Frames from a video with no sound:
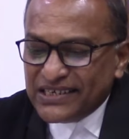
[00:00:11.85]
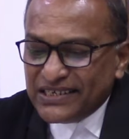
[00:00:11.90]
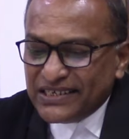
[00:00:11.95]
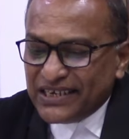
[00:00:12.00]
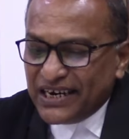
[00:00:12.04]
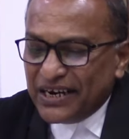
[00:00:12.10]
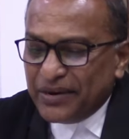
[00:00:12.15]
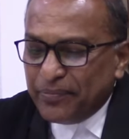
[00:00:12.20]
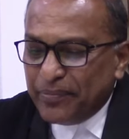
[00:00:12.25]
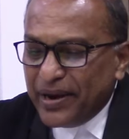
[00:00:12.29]

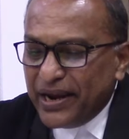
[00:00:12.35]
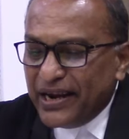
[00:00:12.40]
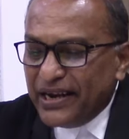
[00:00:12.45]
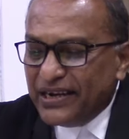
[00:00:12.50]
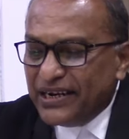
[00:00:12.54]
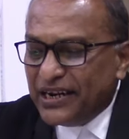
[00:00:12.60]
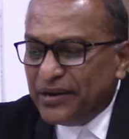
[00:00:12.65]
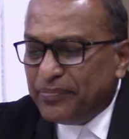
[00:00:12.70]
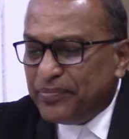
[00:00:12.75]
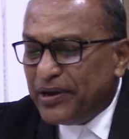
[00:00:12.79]
and
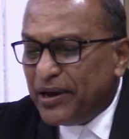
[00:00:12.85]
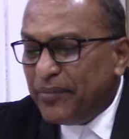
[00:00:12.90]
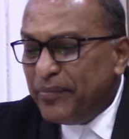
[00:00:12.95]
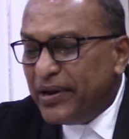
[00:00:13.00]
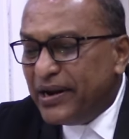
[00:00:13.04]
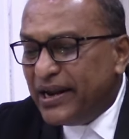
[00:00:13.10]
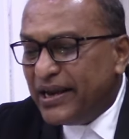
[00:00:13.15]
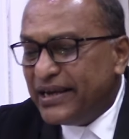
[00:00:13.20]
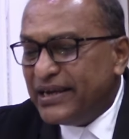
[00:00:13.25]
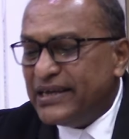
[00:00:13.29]
bail in
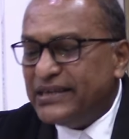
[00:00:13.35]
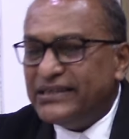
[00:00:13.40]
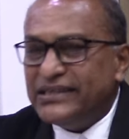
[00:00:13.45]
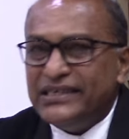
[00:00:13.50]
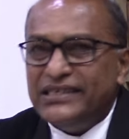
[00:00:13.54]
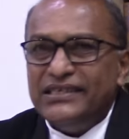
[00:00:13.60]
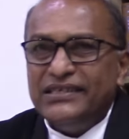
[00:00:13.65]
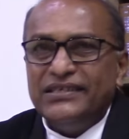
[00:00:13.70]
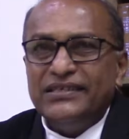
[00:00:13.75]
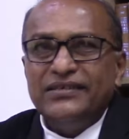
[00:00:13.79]
PMLA
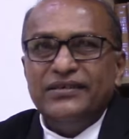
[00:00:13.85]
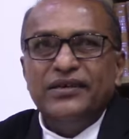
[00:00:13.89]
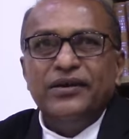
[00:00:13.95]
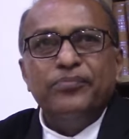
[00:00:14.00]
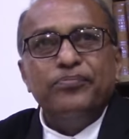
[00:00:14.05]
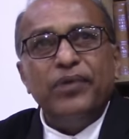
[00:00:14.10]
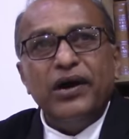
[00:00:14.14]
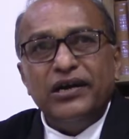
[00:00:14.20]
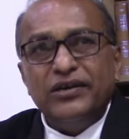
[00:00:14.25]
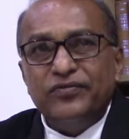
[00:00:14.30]
cases.
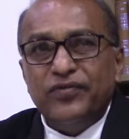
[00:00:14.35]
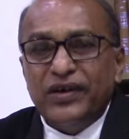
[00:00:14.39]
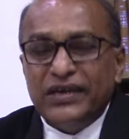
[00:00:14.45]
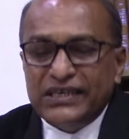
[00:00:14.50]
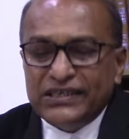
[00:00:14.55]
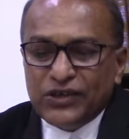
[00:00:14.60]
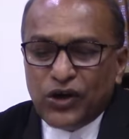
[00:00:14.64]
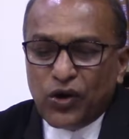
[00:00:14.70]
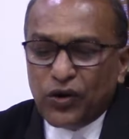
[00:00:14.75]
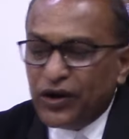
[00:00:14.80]
Part
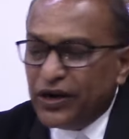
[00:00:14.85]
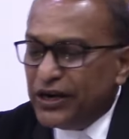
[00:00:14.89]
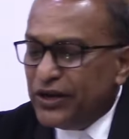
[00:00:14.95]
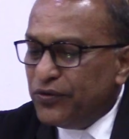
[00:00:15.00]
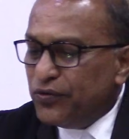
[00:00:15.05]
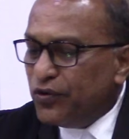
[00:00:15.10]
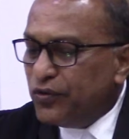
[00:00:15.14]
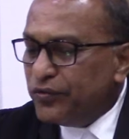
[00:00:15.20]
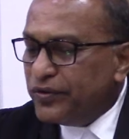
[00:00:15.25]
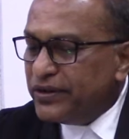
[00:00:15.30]
1 is
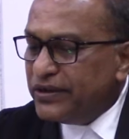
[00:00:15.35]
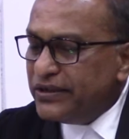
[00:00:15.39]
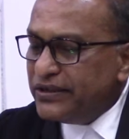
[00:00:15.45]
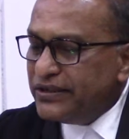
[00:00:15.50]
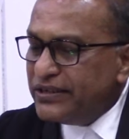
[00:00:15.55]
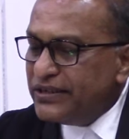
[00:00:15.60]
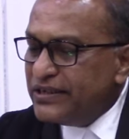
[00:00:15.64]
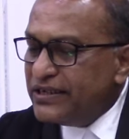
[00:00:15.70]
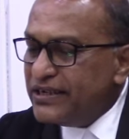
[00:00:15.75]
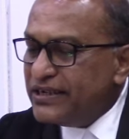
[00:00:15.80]
already over.
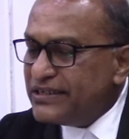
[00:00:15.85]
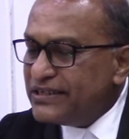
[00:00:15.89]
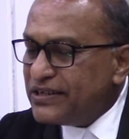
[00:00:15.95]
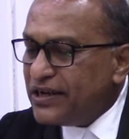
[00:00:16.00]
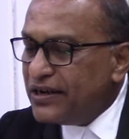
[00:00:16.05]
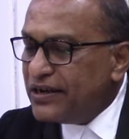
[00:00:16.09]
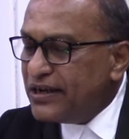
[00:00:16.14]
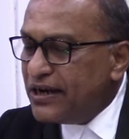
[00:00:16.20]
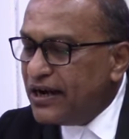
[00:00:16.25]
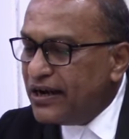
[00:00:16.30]
It's
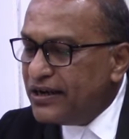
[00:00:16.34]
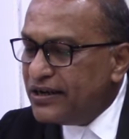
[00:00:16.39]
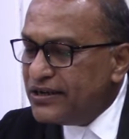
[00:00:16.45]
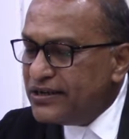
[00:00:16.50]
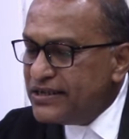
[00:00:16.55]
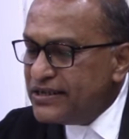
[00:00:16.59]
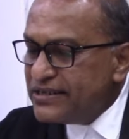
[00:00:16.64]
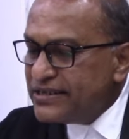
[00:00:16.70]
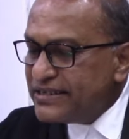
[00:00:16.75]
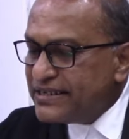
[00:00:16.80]
on
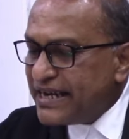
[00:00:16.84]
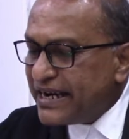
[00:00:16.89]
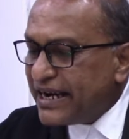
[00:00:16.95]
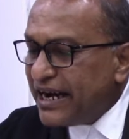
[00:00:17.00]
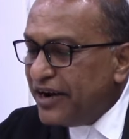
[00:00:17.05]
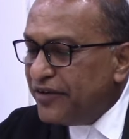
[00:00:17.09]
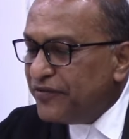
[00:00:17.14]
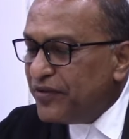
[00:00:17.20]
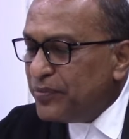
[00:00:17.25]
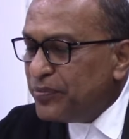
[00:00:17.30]

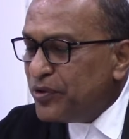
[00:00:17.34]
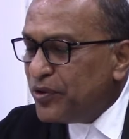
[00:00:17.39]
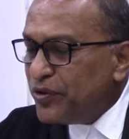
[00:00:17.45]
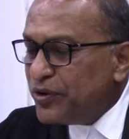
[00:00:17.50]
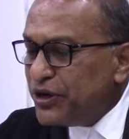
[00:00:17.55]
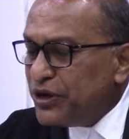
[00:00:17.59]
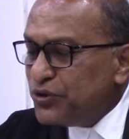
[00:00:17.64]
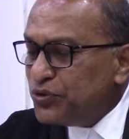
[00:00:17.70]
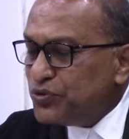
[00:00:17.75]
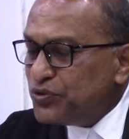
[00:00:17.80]
2nd
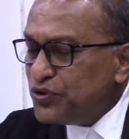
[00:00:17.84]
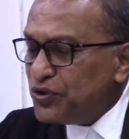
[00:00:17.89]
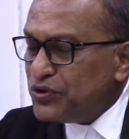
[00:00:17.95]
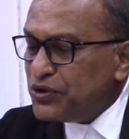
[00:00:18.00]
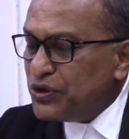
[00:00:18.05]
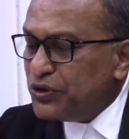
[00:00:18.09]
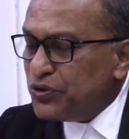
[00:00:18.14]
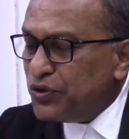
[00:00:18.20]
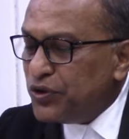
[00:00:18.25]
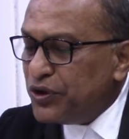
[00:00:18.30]
February
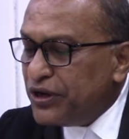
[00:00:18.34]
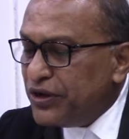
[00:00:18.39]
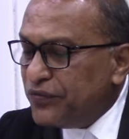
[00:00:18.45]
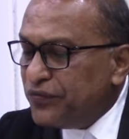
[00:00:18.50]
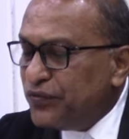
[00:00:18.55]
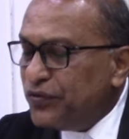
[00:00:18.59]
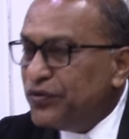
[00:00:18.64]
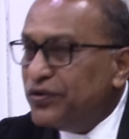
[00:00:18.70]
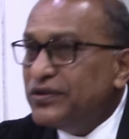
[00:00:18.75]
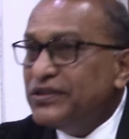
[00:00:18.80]

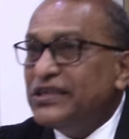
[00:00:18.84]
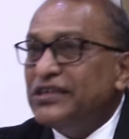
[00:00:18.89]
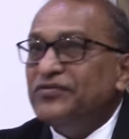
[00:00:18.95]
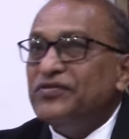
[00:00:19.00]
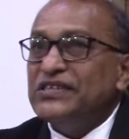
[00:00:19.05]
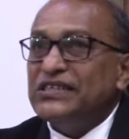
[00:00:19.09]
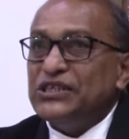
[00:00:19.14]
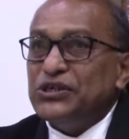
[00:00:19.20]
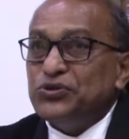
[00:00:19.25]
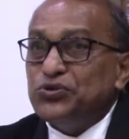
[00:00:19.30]
2024. That
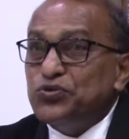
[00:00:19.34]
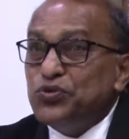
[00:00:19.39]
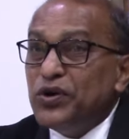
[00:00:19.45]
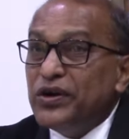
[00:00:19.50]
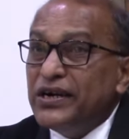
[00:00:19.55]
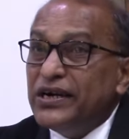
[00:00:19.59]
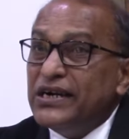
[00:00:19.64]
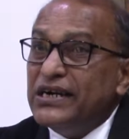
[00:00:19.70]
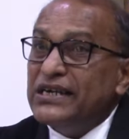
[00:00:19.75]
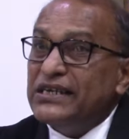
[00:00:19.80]
was the
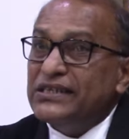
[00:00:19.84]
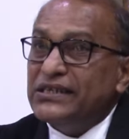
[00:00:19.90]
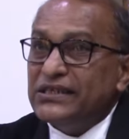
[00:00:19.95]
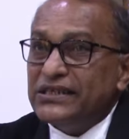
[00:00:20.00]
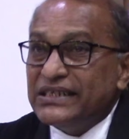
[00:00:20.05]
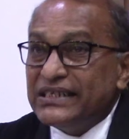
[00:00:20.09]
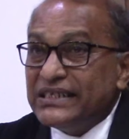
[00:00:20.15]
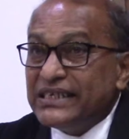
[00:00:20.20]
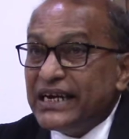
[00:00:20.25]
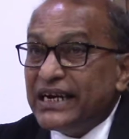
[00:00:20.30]

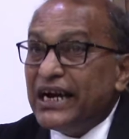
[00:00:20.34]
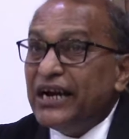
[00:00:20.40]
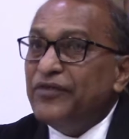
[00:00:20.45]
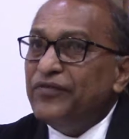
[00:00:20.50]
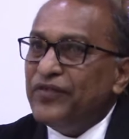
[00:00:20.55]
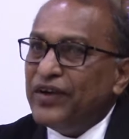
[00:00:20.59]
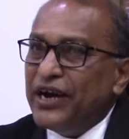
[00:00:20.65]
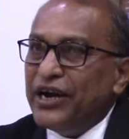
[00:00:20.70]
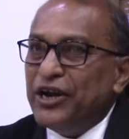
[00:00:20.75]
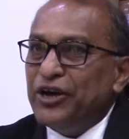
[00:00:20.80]

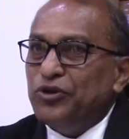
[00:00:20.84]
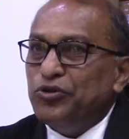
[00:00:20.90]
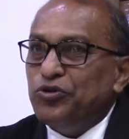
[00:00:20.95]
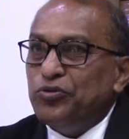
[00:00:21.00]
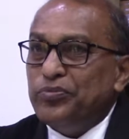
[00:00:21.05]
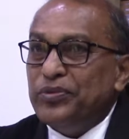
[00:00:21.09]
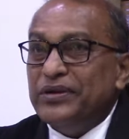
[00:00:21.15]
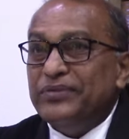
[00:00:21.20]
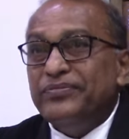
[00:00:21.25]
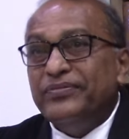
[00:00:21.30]
202nd Friday group